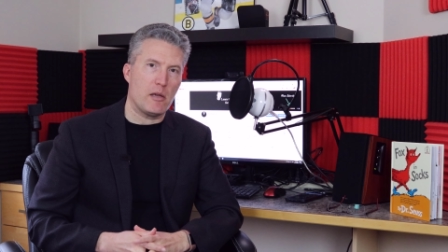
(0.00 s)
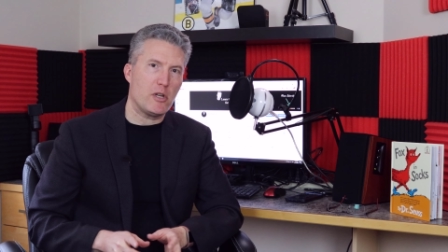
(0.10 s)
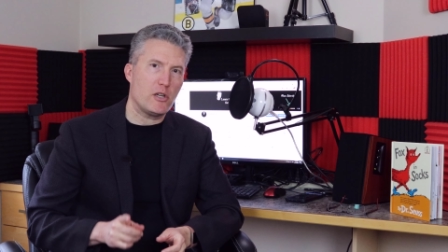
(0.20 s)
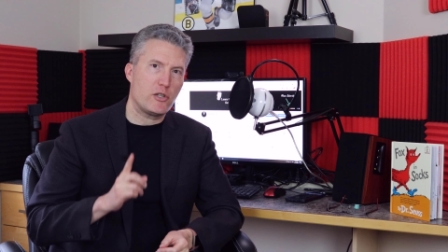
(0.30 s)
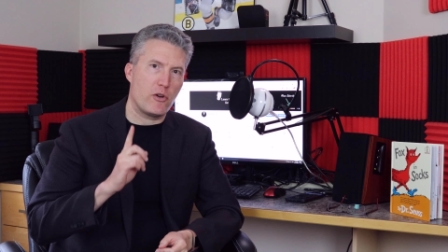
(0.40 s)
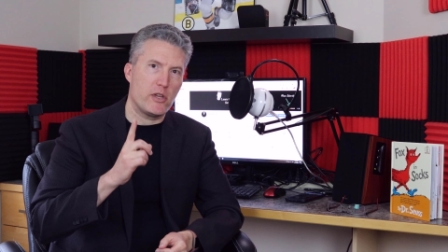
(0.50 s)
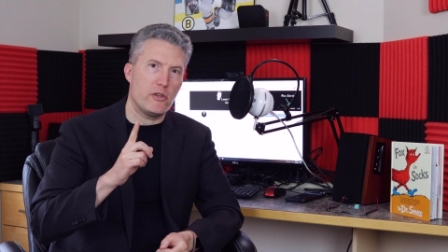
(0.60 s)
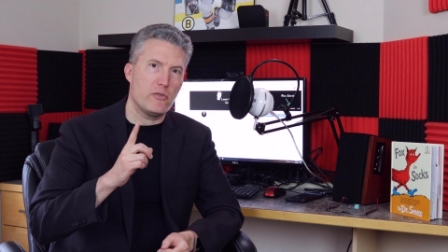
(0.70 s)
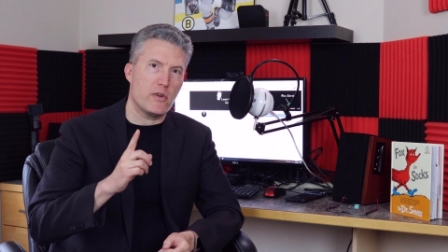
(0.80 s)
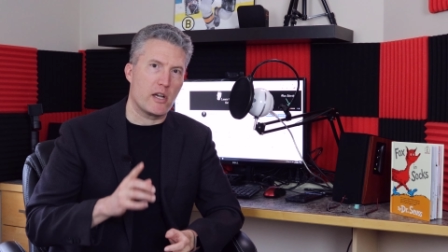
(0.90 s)
I'm going to show
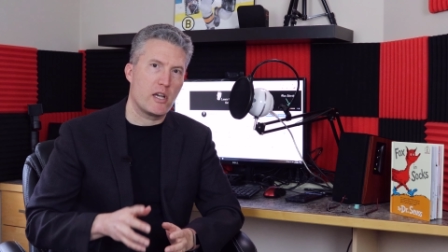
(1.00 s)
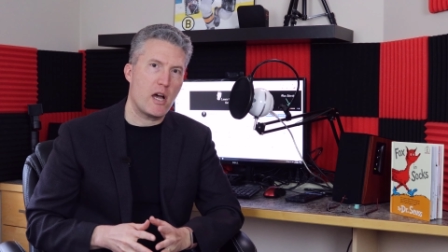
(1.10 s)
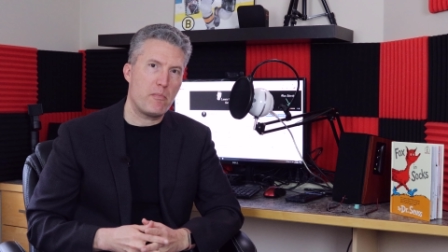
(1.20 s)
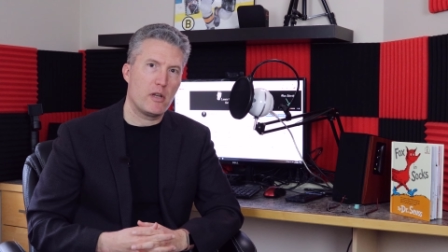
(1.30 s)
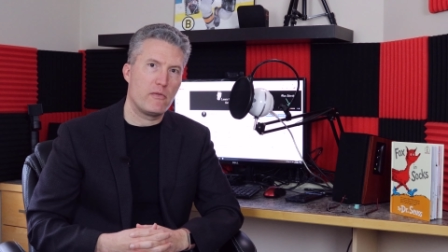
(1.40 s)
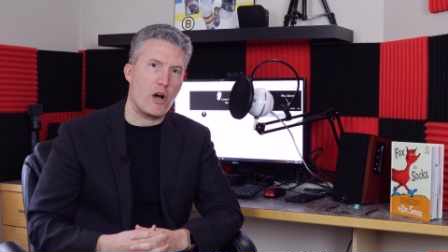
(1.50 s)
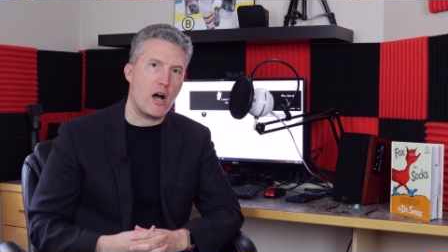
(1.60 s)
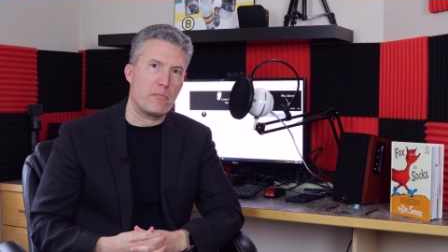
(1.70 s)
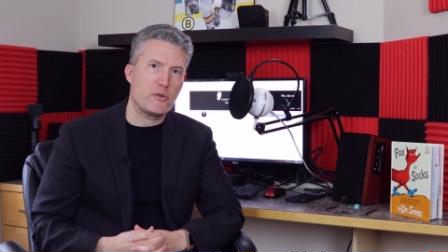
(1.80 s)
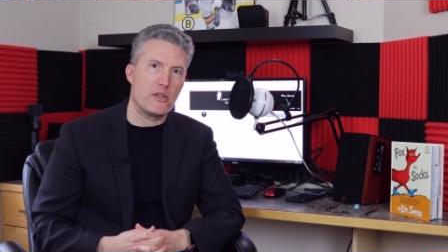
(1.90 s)
you a couple of
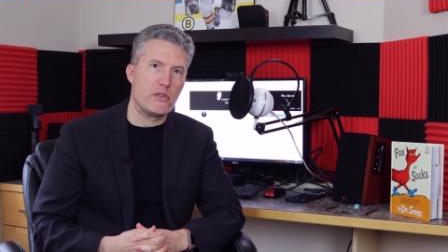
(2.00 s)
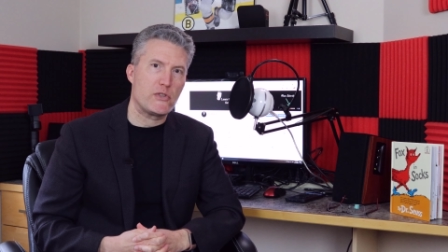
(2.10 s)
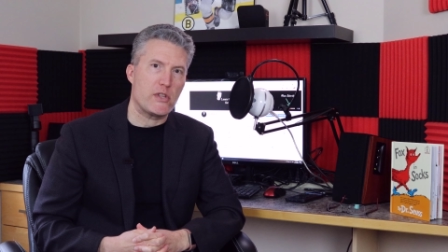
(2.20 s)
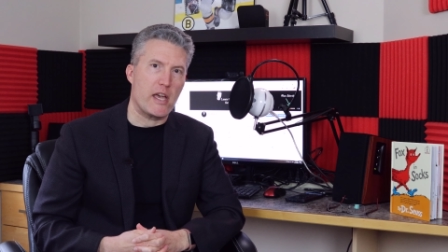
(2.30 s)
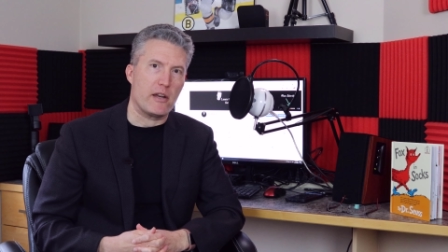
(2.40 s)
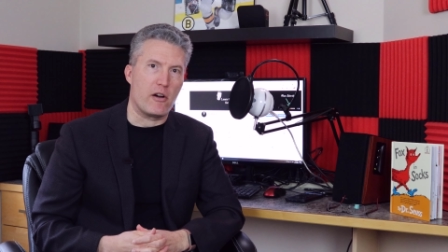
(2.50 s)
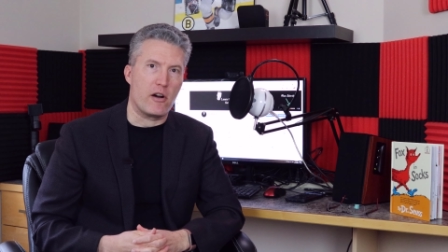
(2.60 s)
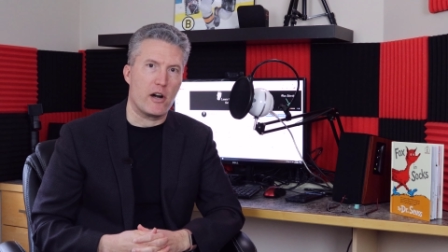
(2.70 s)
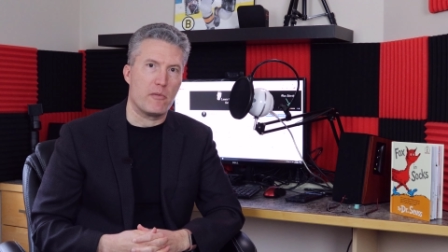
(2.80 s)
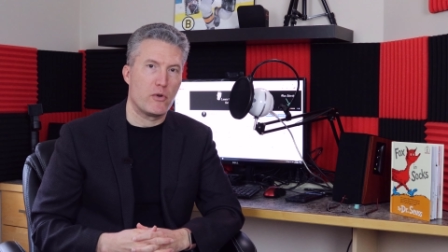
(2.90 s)
options that
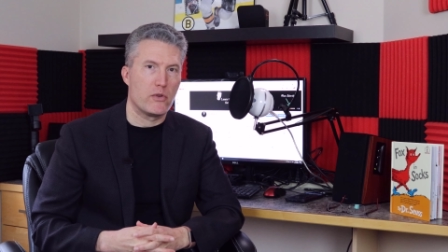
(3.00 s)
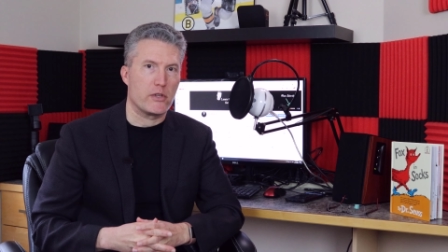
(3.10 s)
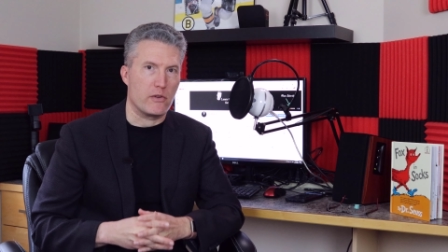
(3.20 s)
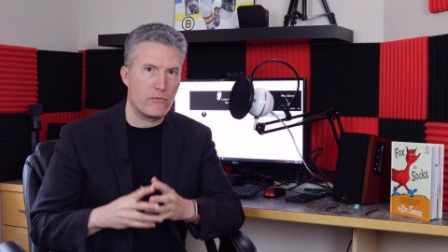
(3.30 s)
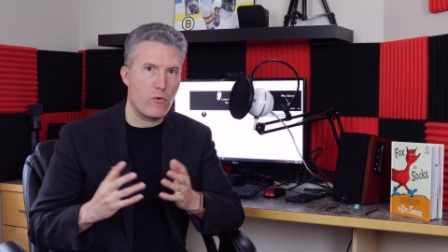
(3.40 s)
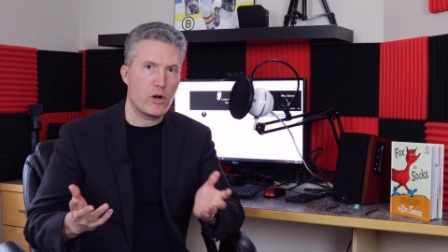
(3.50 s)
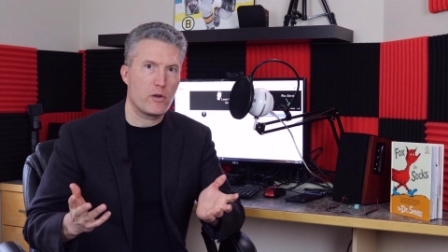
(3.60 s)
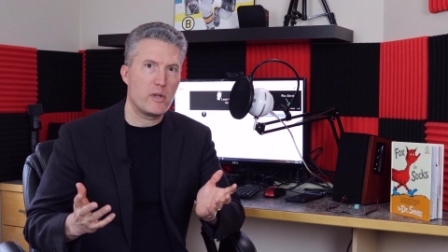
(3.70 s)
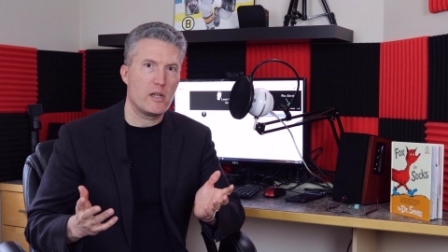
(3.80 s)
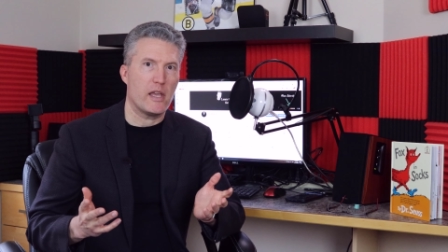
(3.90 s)
are both
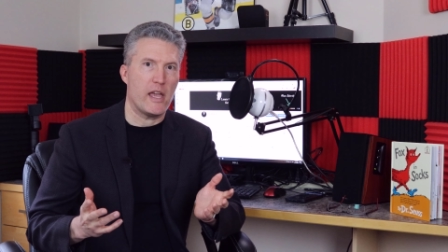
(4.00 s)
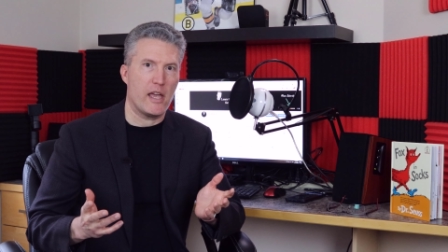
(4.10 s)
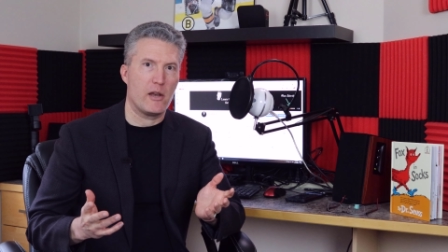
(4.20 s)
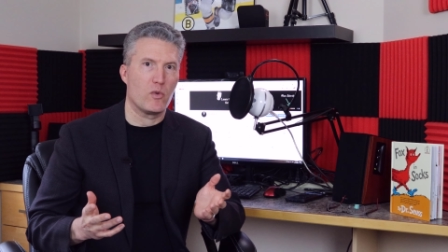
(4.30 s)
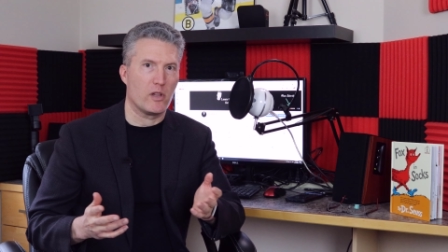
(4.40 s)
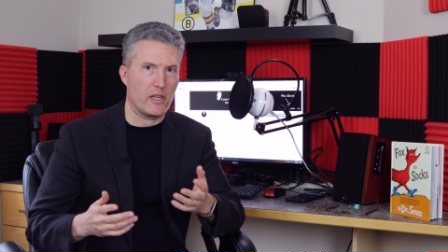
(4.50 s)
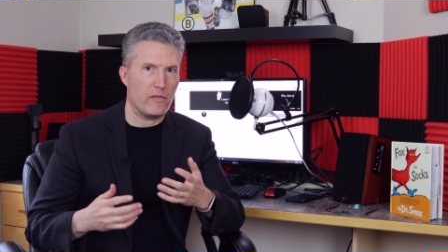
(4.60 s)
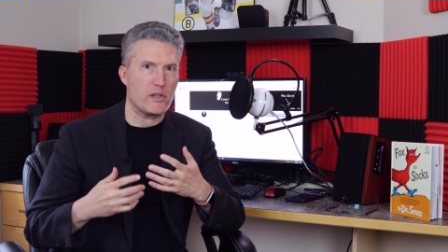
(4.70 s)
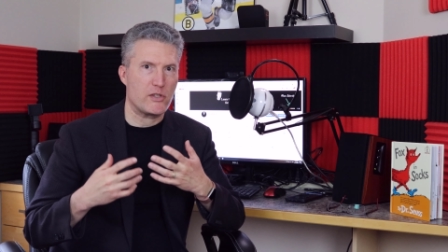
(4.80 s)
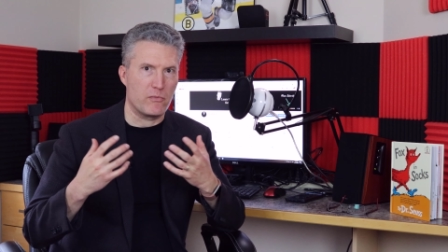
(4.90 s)
affordable and will
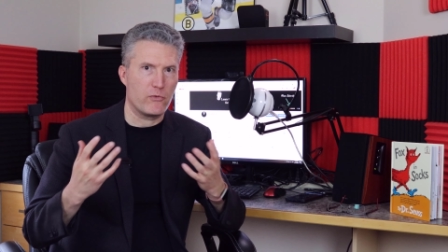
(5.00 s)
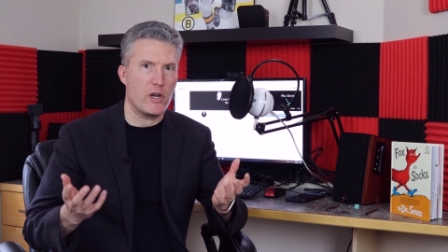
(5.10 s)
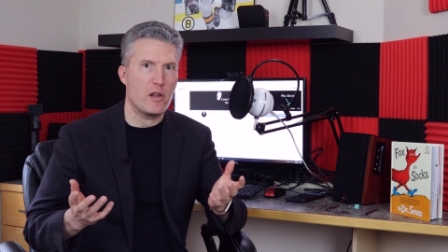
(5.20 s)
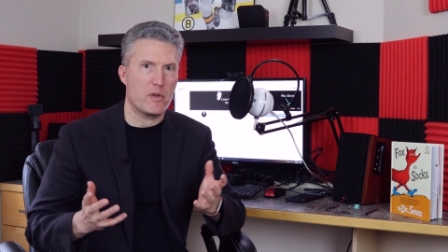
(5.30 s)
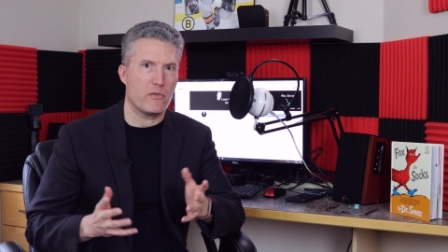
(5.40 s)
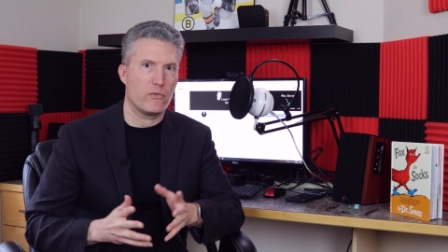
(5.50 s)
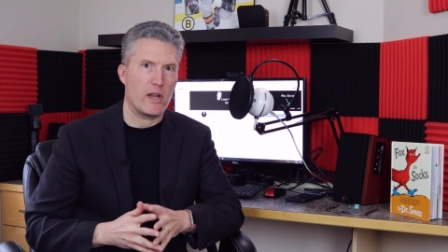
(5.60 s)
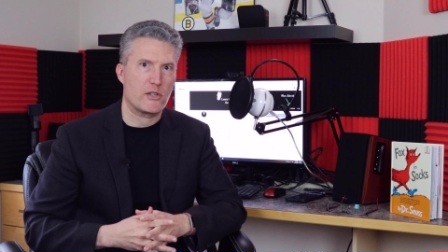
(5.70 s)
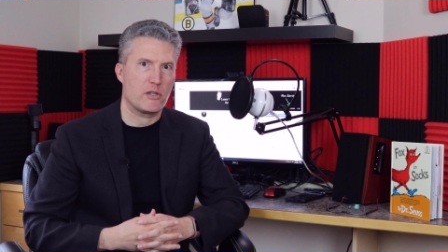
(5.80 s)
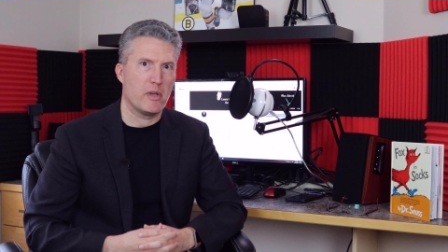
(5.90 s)
give you some freedom and
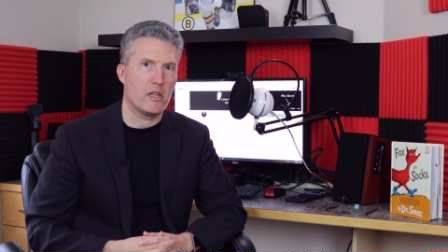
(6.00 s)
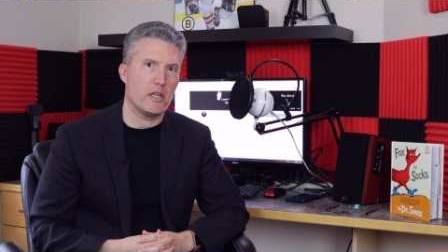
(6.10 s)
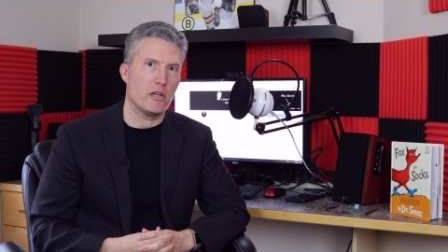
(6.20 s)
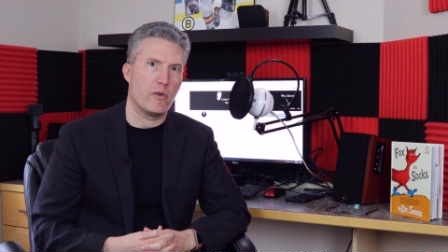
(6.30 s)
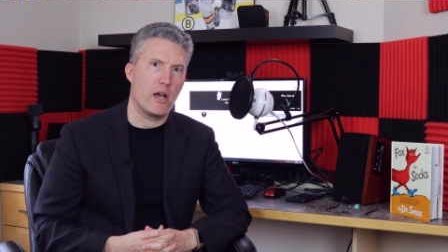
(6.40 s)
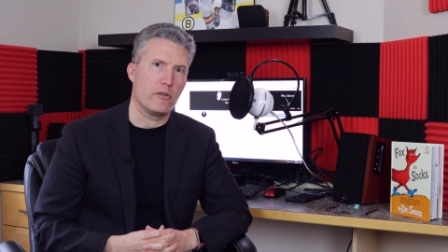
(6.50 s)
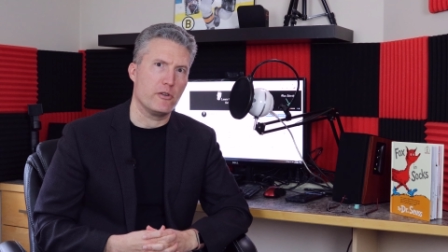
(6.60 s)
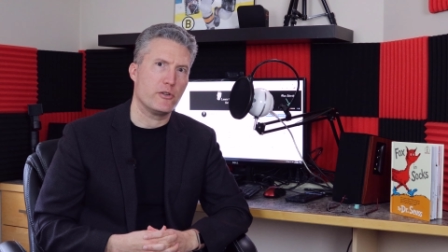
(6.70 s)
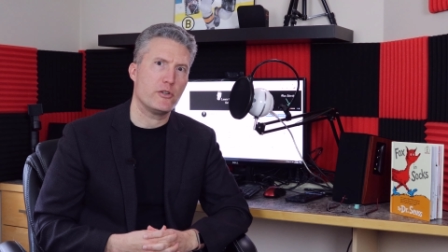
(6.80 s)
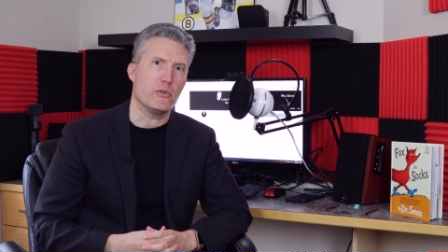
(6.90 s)
flexibility
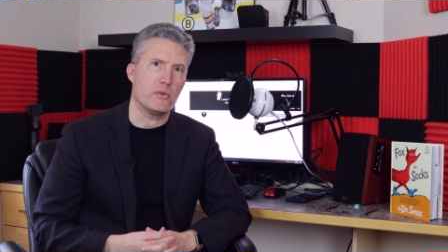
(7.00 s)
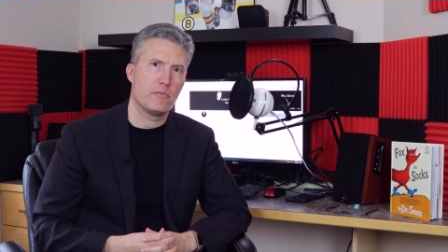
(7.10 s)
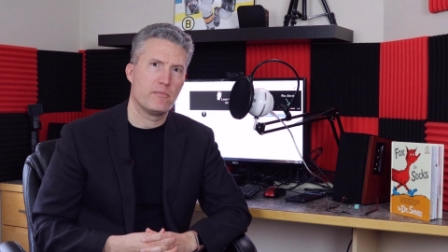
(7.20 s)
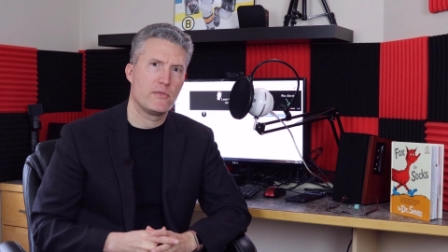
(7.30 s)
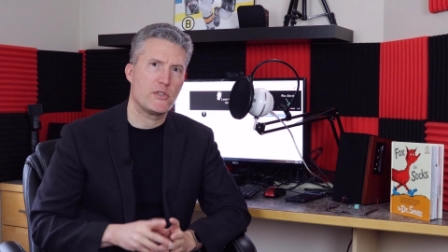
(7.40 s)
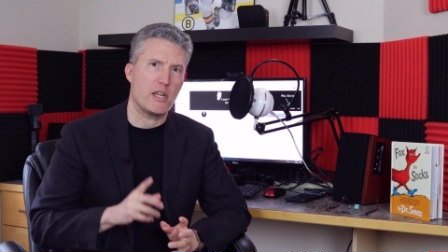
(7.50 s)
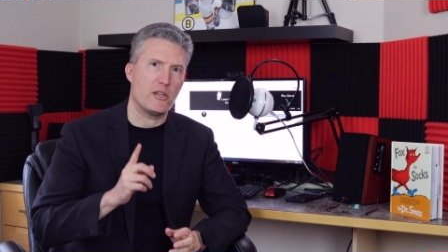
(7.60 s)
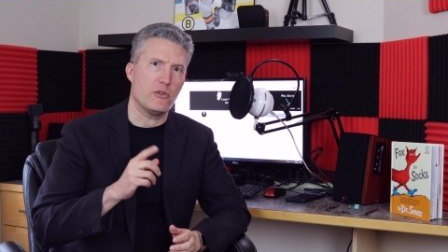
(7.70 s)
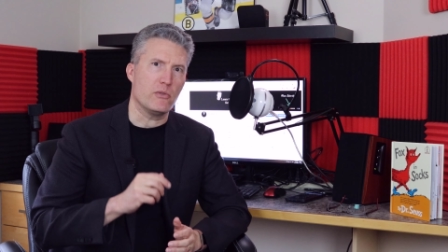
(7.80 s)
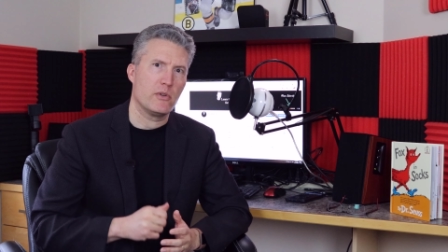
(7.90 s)
around your shoot.
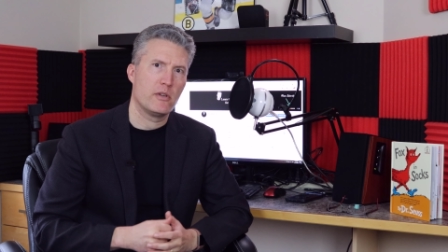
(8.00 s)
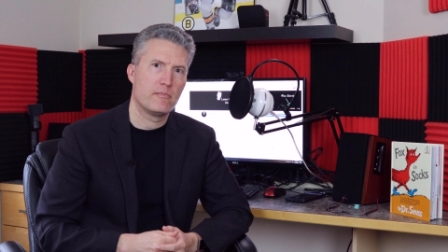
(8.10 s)
Stay tuned.